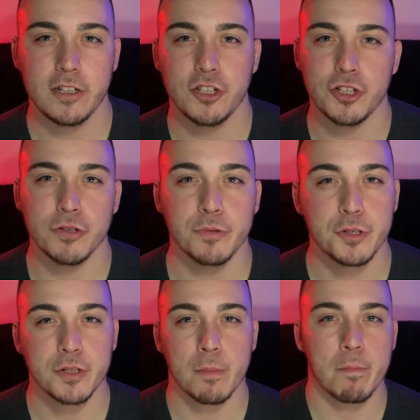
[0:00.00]

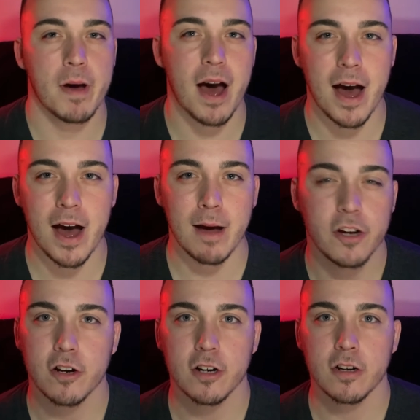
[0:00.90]
juice, pop,
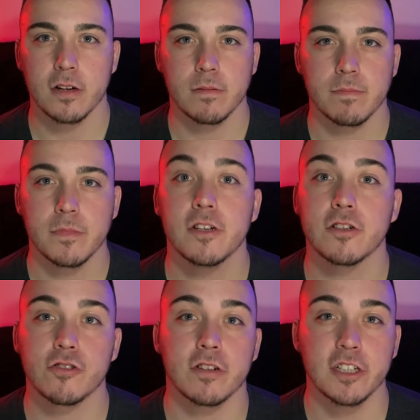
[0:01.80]
your
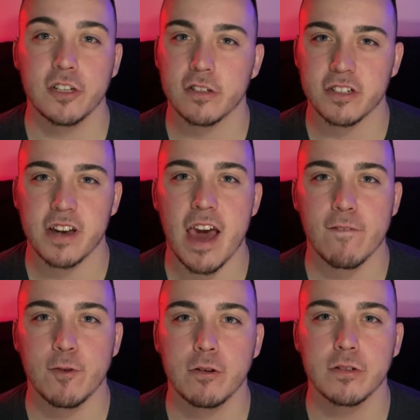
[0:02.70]
traditional snack
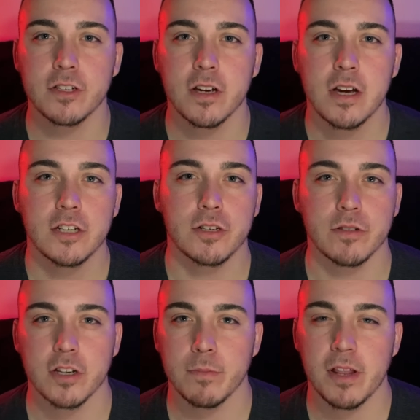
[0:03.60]
foods. So
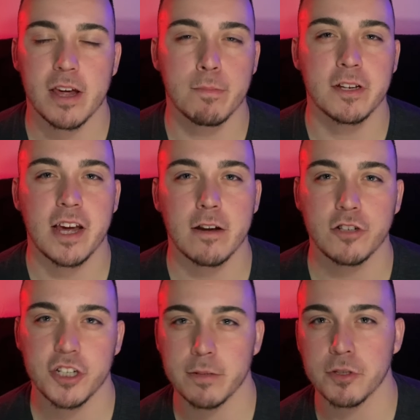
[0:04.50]
it's going to be like potato
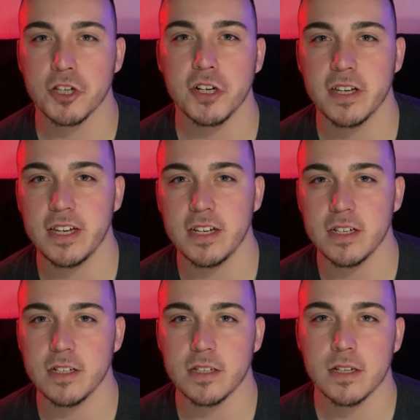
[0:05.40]
chips,
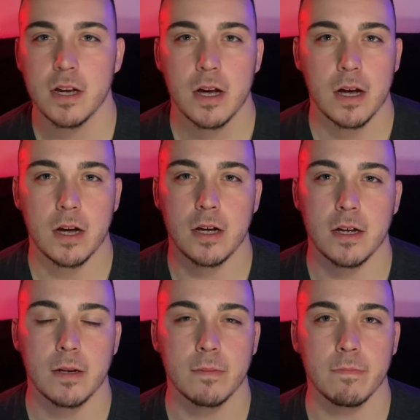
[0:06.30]
cookies,
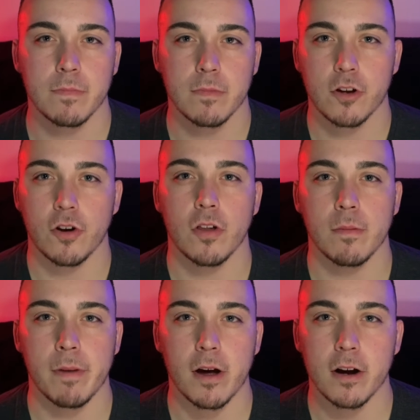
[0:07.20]
granola
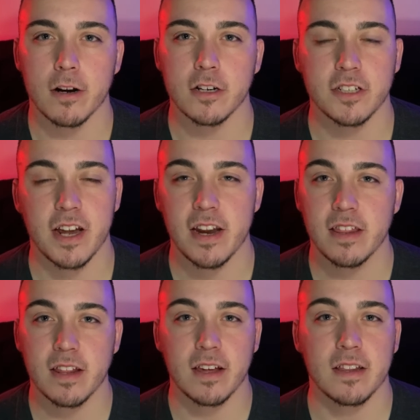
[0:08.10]
bars,
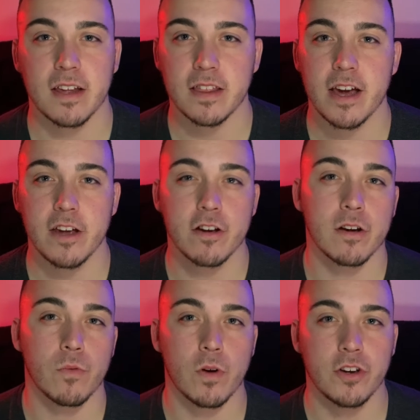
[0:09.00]
anything like you're going
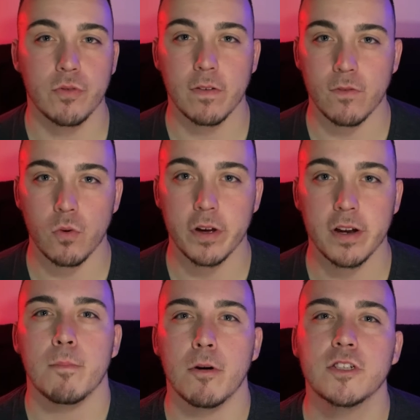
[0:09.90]
to want to avoid.
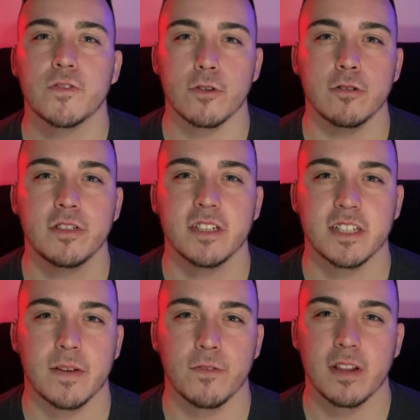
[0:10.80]
Most fruits,
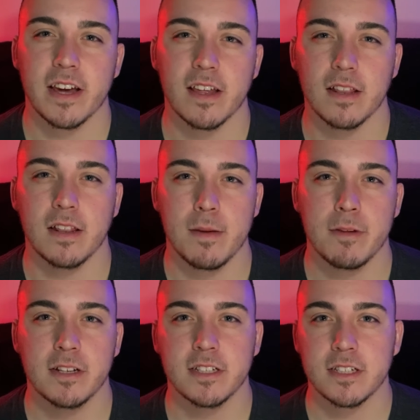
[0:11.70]
except for like
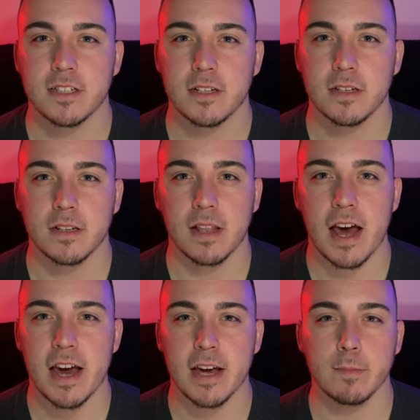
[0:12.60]
lemons,
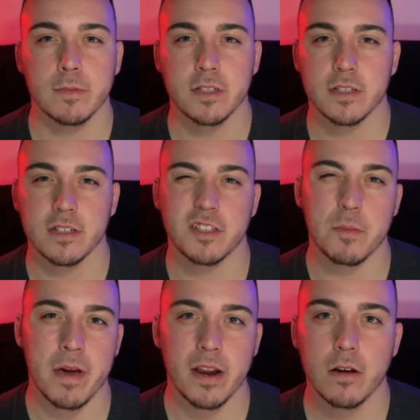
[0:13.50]
limes,
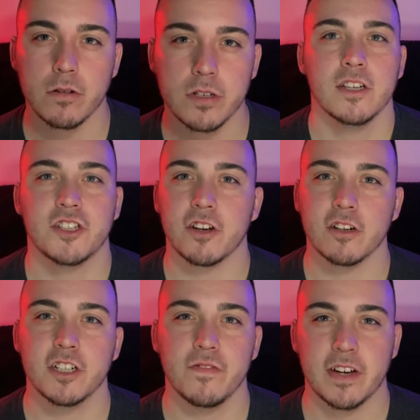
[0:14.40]
tomatoes,
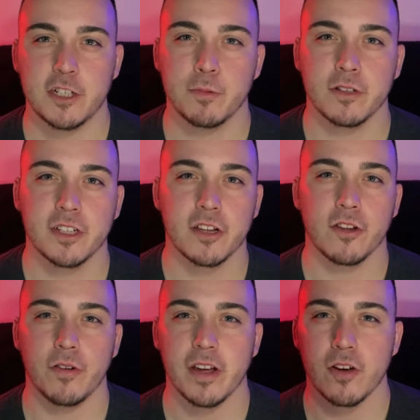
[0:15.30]
starchy vegetables
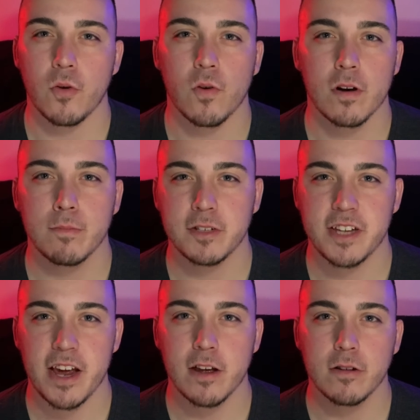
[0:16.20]
including corn,
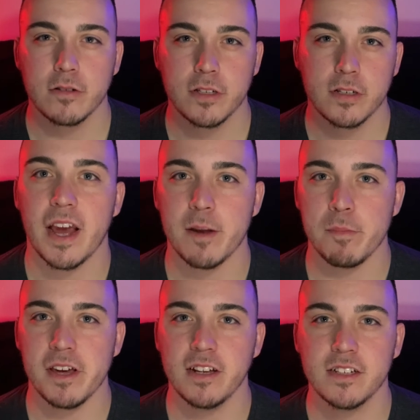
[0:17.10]
potatoes, and
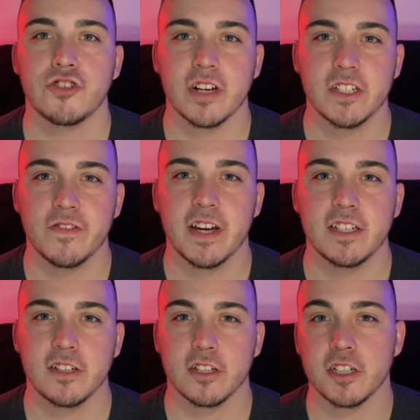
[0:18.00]
peas, trans fats
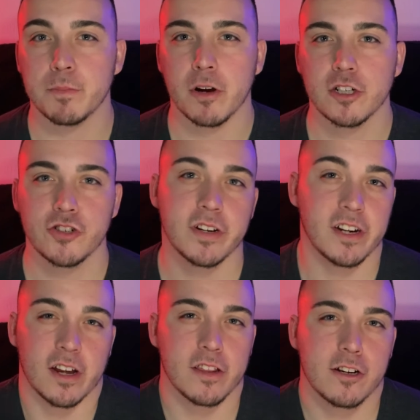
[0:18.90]
such as margarine
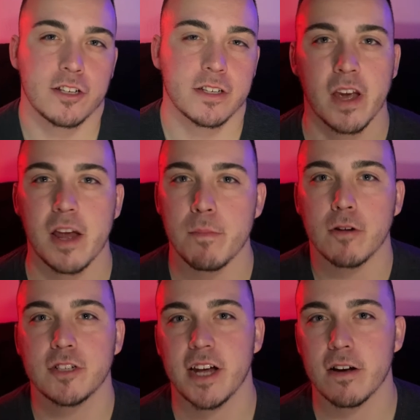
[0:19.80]
and others, and
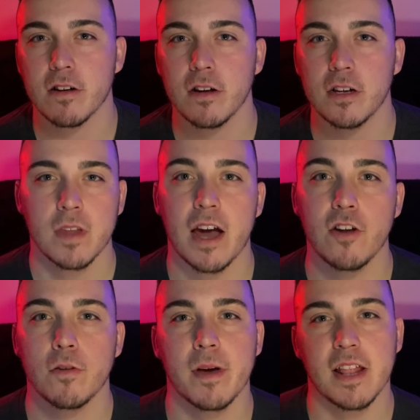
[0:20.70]
most alcohols. I
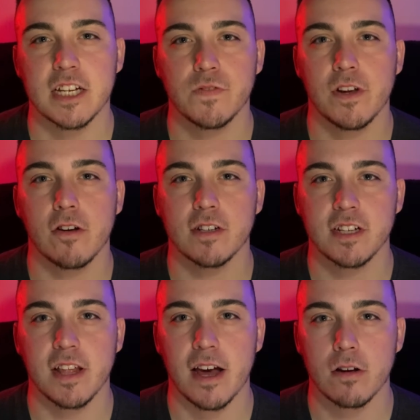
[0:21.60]
know in my last video I said
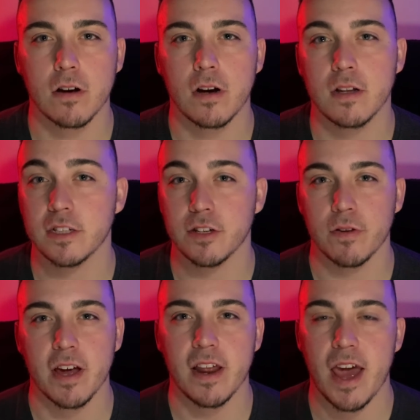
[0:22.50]
that alcohol is
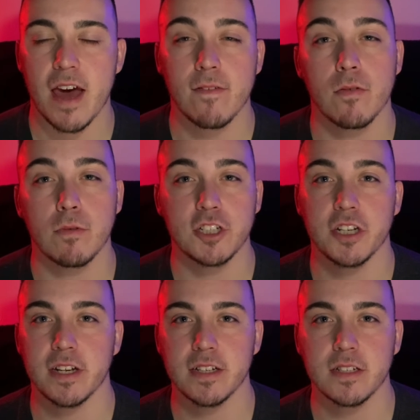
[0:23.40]
okay to have, which it
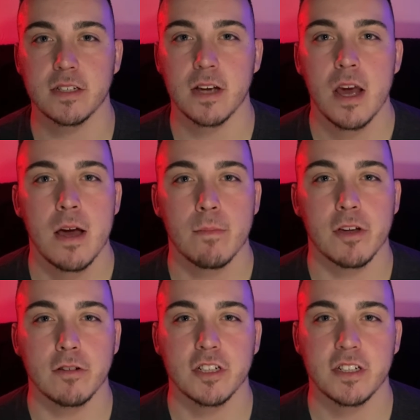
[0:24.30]
is, but
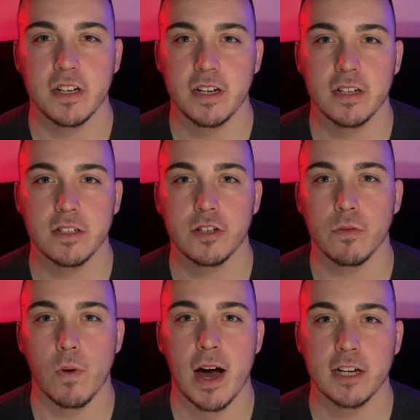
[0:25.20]
you just need to
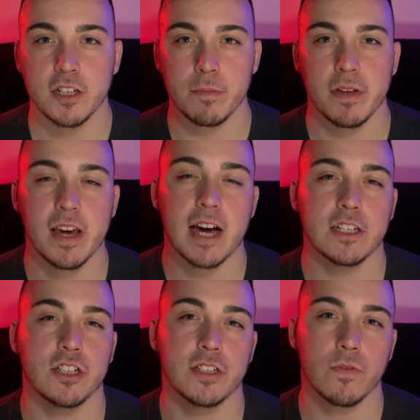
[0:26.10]
watch and be
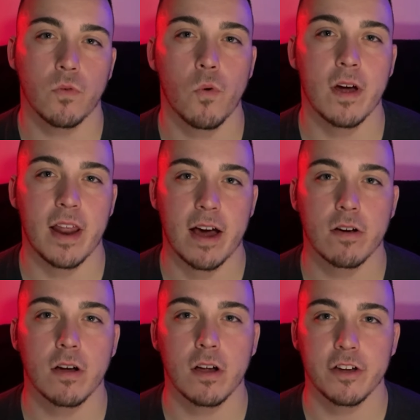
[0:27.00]
conscious of what
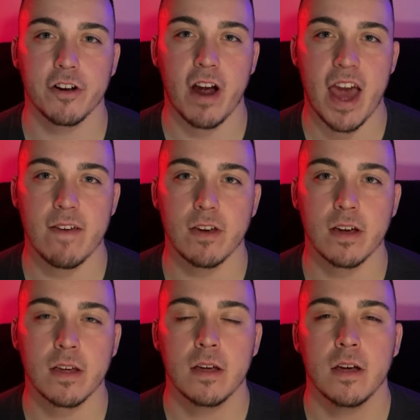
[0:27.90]
alcohol you're having.
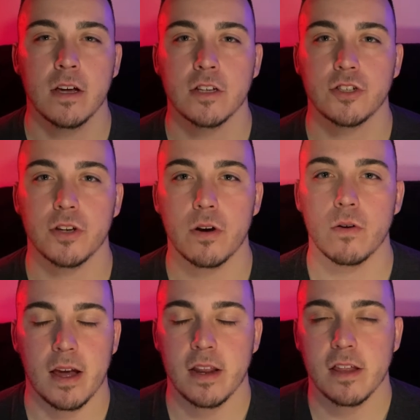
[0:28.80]
So
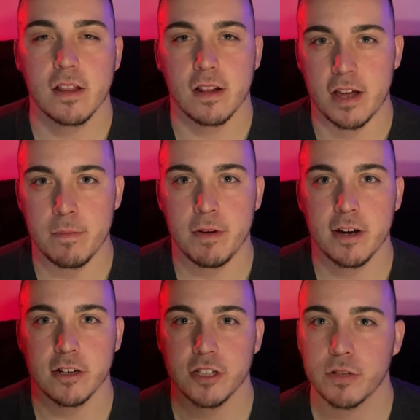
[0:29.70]
any of the light
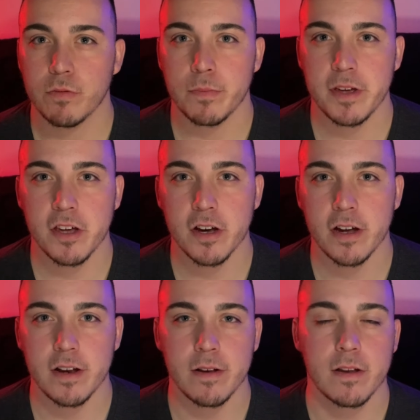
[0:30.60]
beers will be
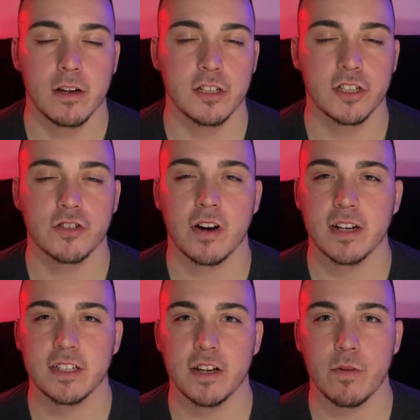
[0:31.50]
good. You just try to
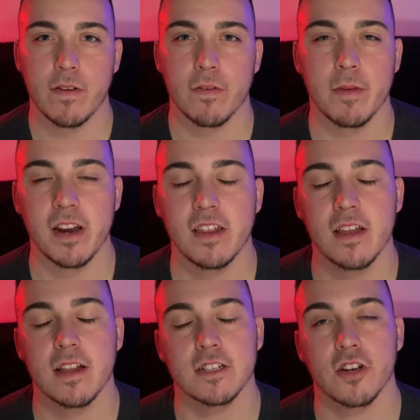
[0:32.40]
stay away from anything
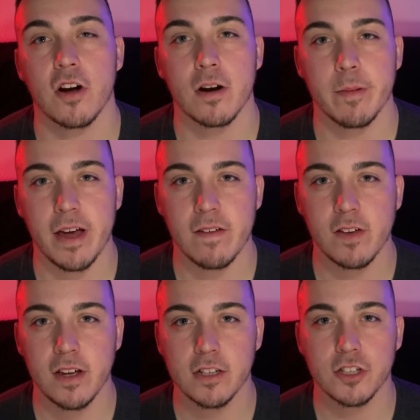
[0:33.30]
that's carb
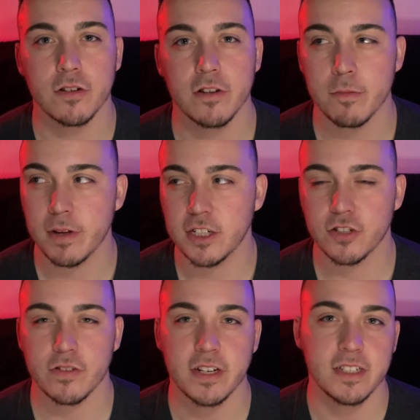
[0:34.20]
heavy. So your mixed
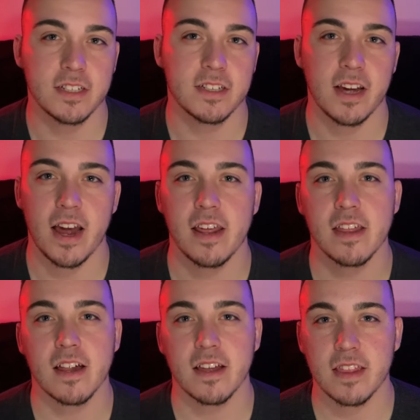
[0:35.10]
drinks,
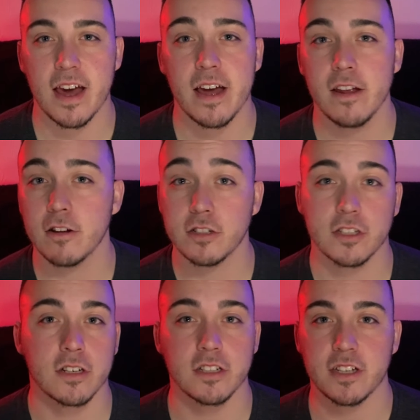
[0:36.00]
anything like that, you're just
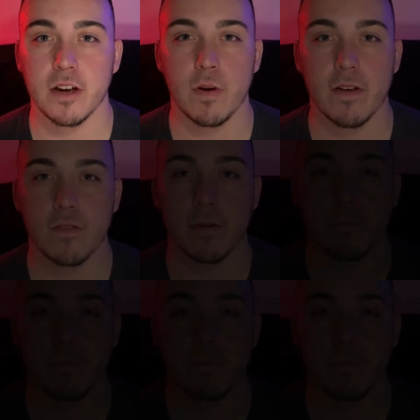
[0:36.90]
going to stay away from.